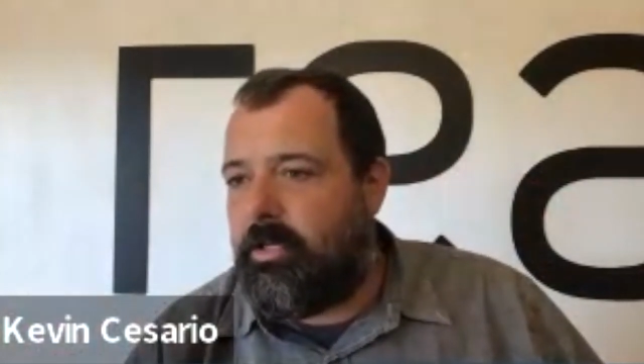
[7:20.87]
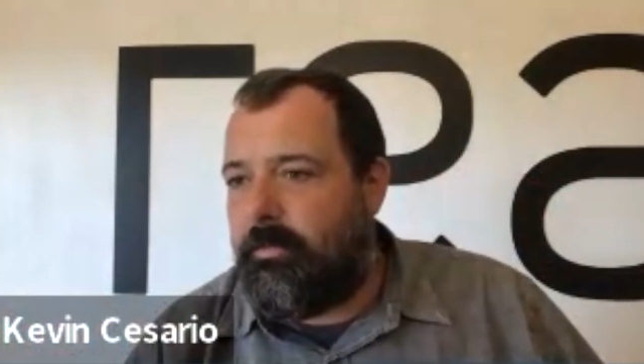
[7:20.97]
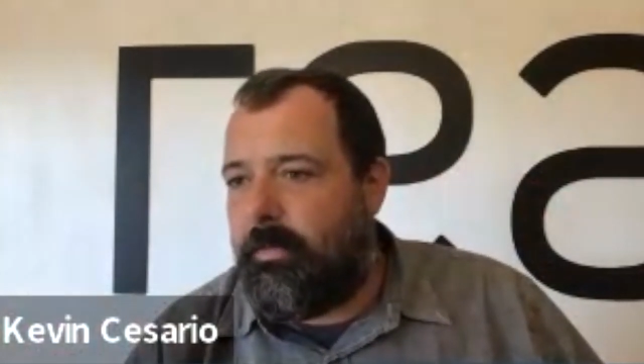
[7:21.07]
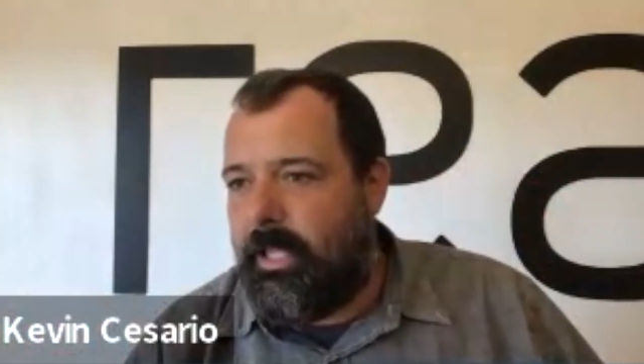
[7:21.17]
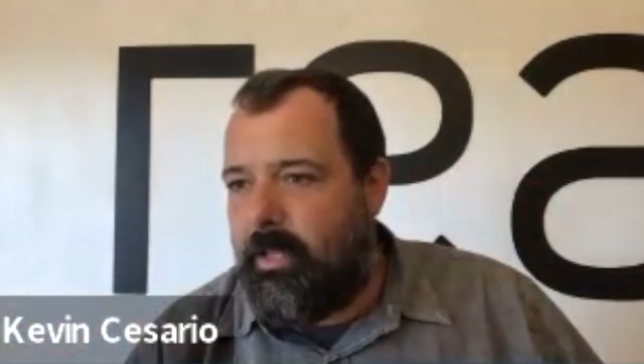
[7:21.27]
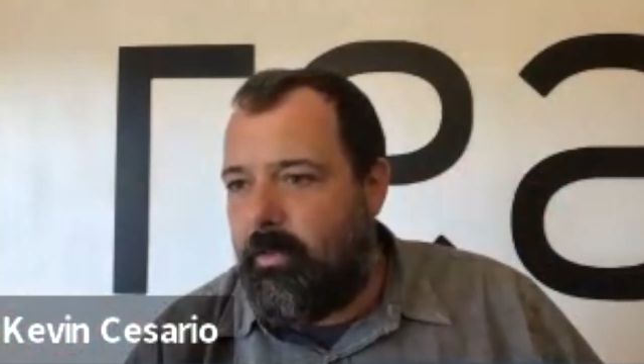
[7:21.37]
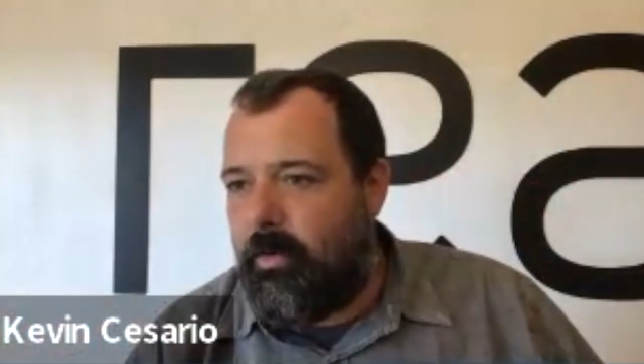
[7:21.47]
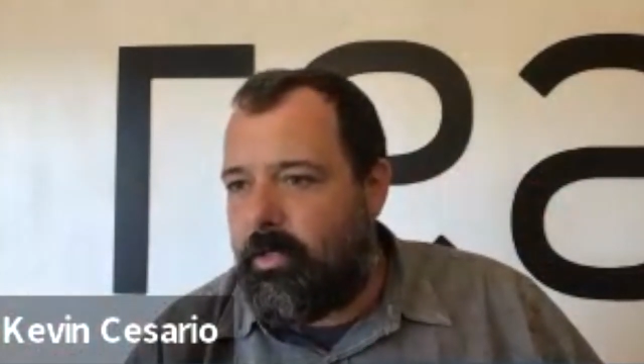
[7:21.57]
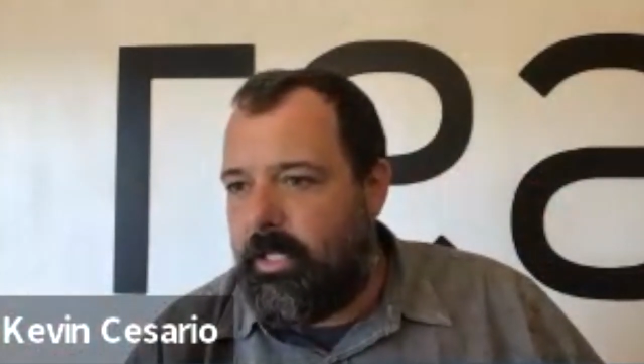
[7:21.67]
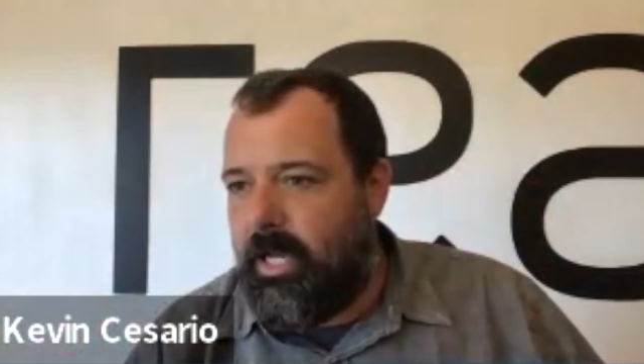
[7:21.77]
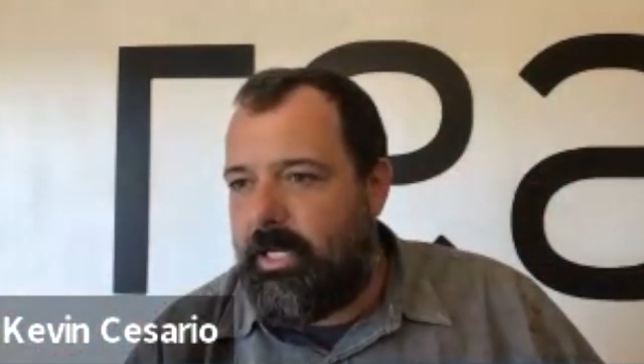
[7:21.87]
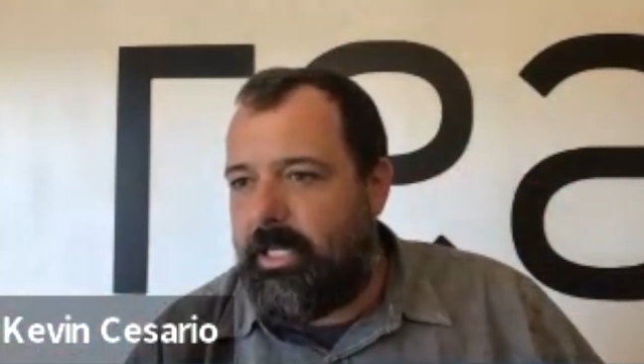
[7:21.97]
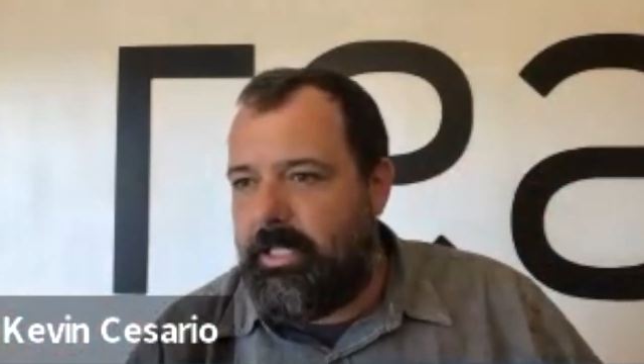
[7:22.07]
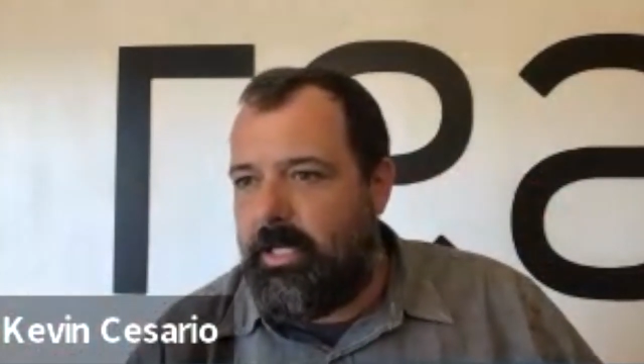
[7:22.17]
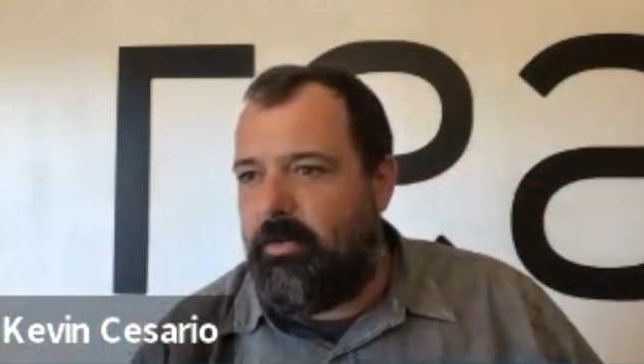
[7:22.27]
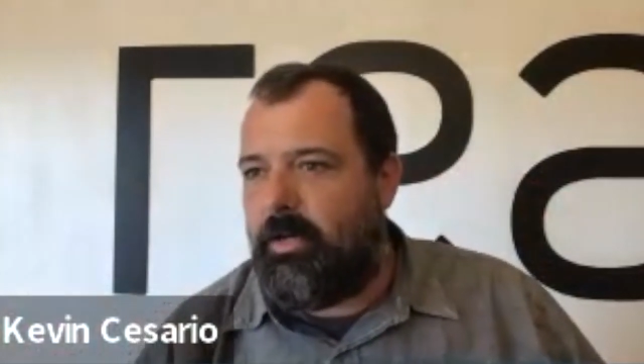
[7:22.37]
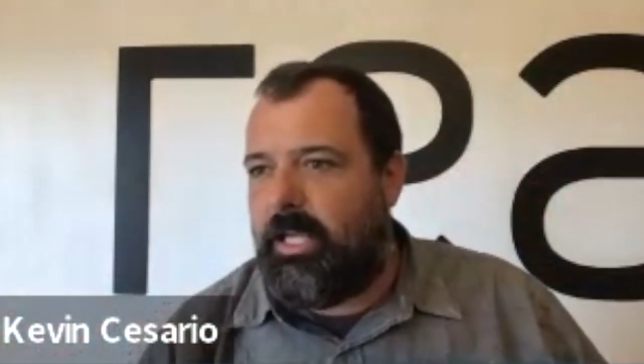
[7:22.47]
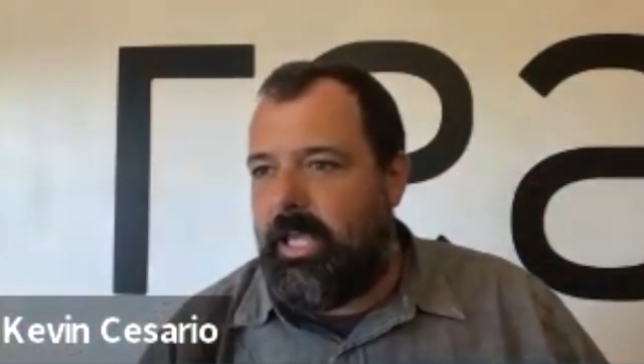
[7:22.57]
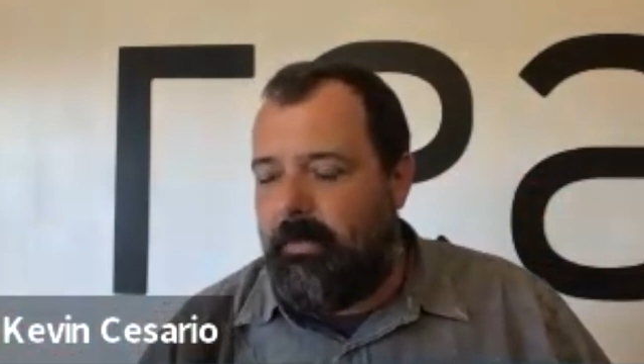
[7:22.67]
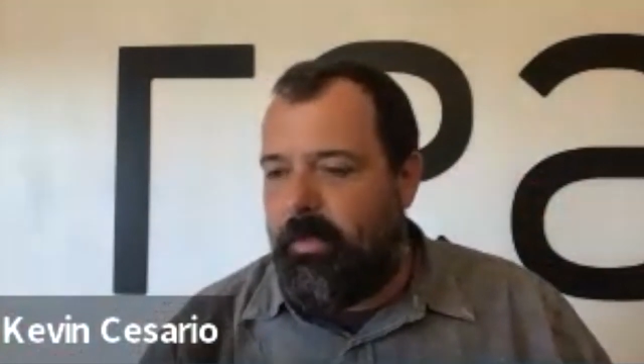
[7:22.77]
to be landlords and continue to
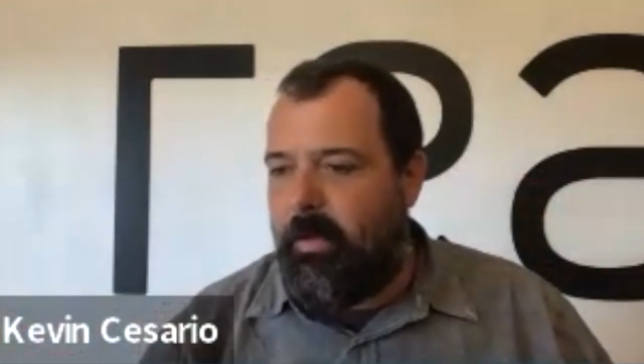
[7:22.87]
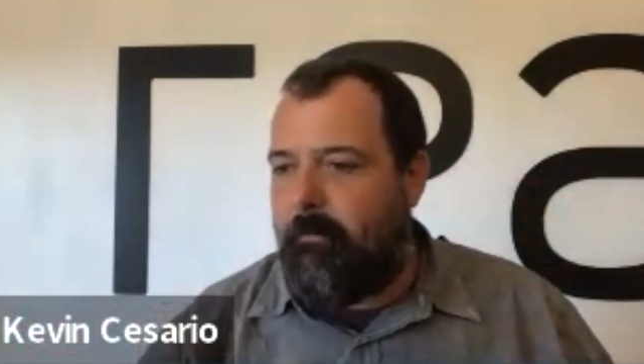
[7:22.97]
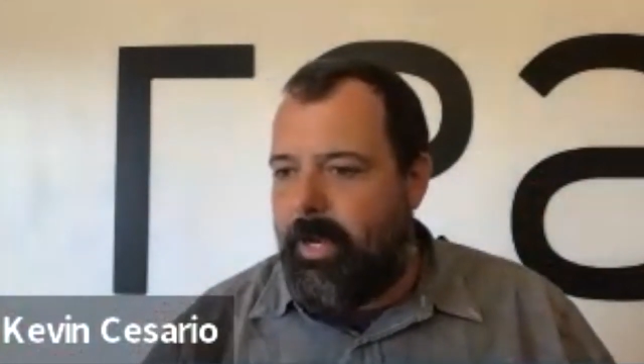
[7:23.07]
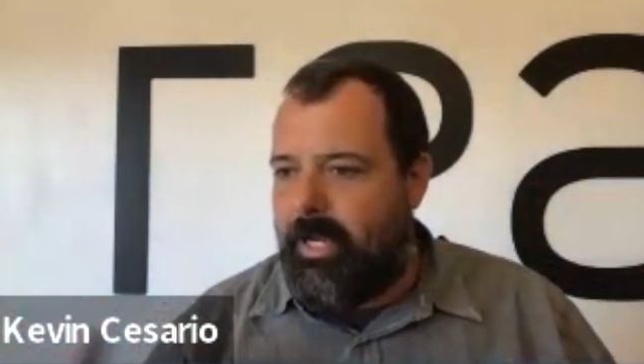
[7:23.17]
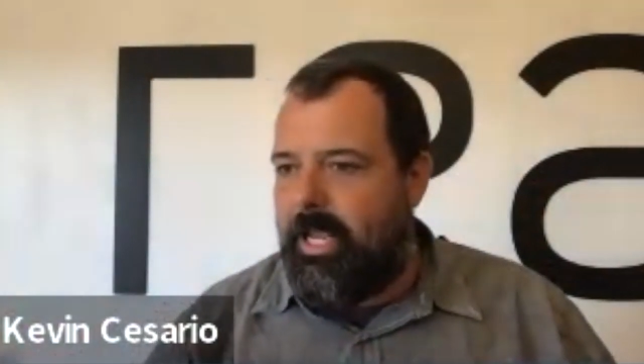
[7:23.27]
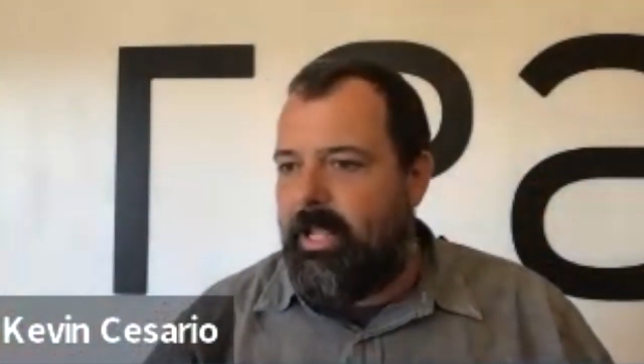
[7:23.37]
keep their money